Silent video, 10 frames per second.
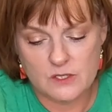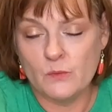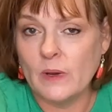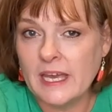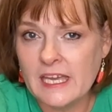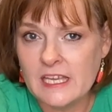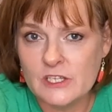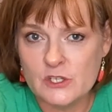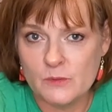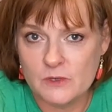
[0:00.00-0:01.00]
a way
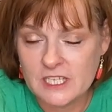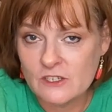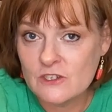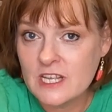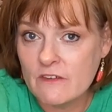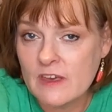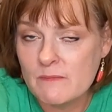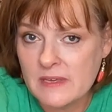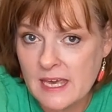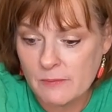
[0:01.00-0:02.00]
to protect herself and
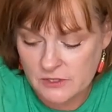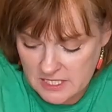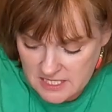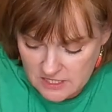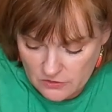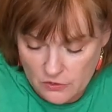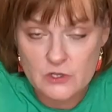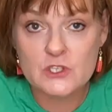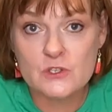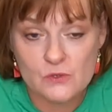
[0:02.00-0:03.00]
be able to still go to
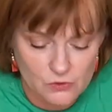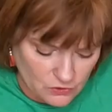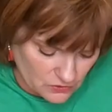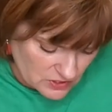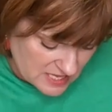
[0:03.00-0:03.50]
school.